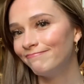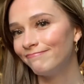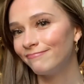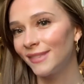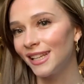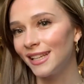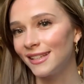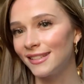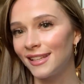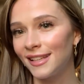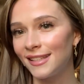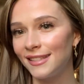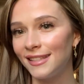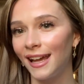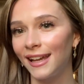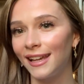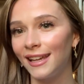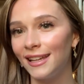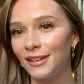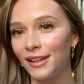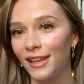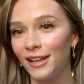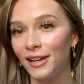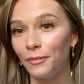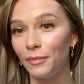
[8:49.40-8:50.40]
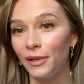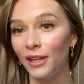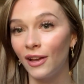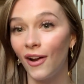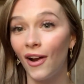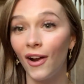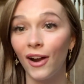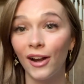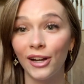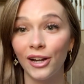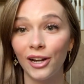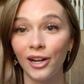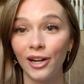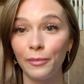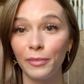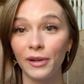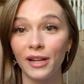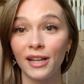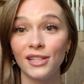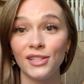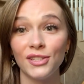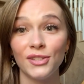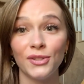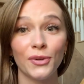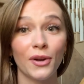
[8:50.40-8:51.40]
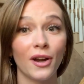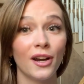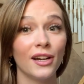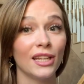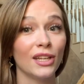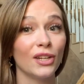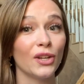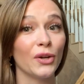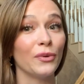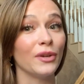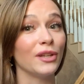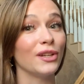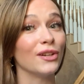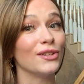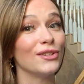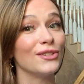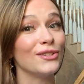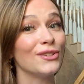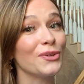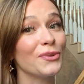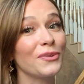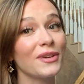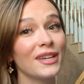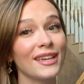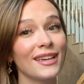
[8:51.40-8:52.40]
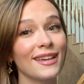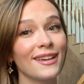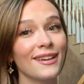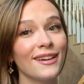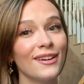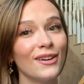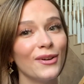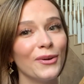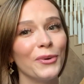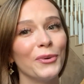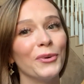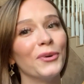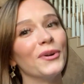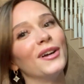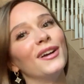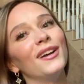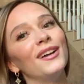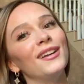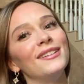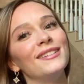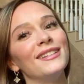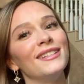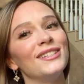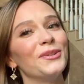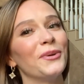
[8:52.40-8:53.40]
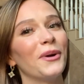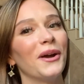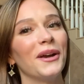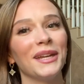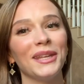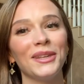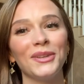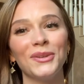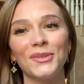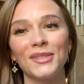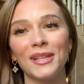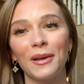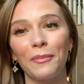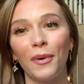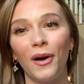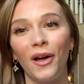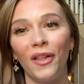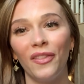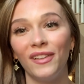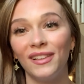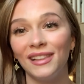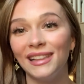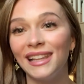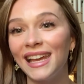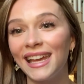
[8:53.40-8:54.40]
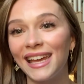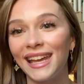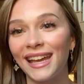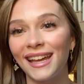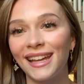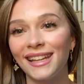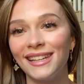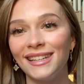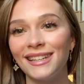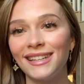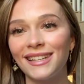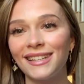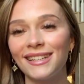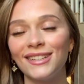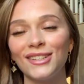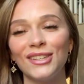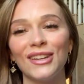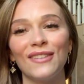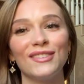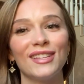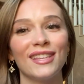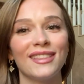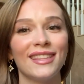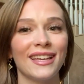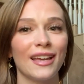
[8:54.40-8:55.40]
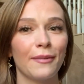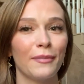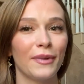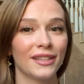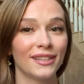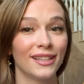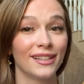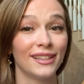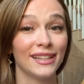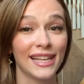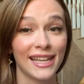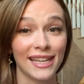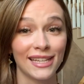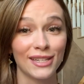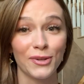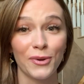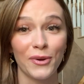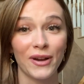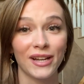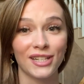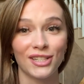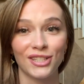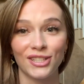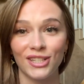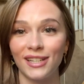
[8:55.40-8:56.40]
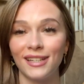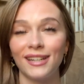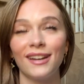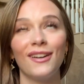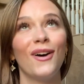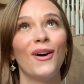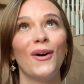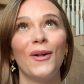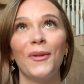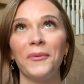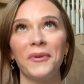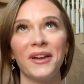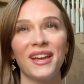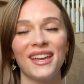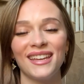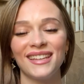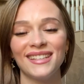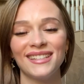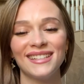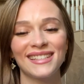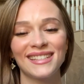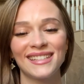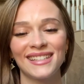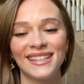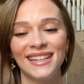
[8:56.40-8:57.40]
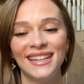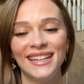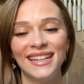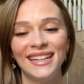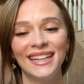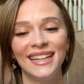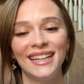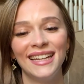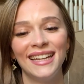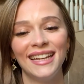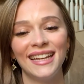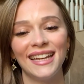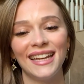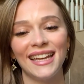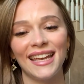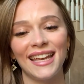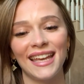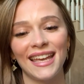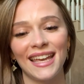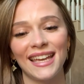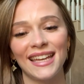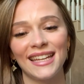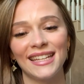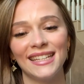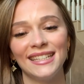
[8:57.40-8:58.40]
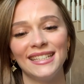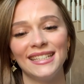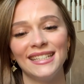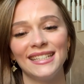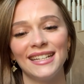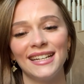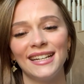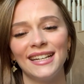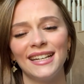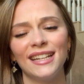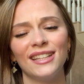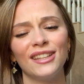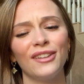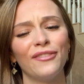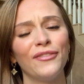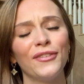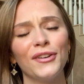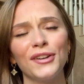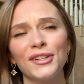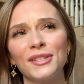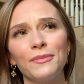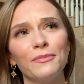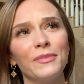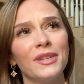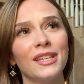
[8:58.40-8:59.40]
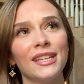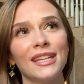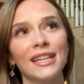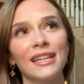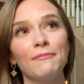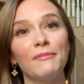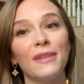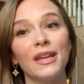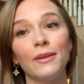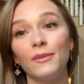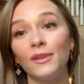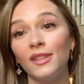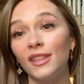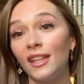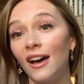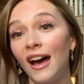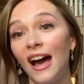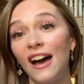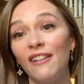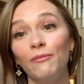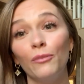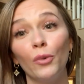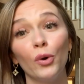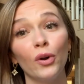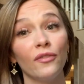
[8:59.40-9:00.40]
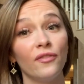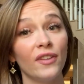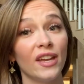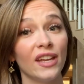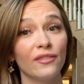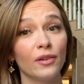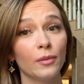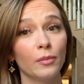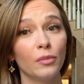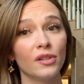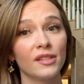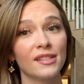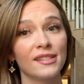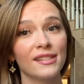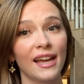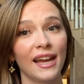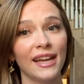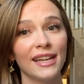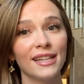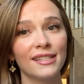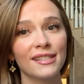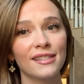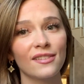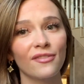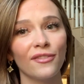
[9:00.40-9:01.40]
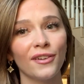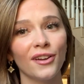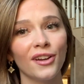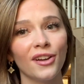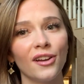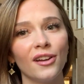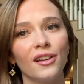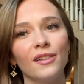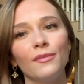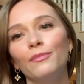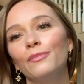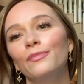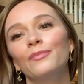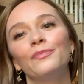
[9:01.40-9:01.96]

Is the second going to be harder because you already know what you're doing, or did you already use up all the land? You have to think about the land question always. And the first million, maybe they'll have more favorable sites for